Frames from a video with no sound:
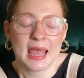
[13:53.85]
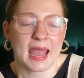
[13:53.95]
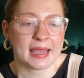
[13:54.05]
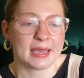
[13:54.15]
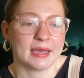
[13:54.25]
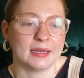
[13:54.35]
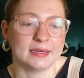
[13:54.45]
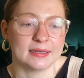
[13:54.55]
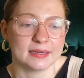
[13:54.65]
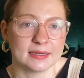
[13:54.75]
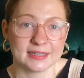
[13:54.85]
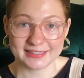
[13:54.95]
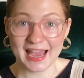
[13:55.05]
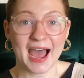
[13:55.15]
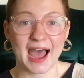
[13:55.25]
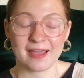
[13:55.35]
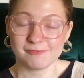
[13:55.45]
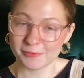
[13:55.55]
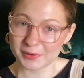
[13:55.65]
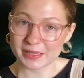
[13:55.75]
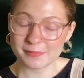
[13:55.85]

And yeah, I've really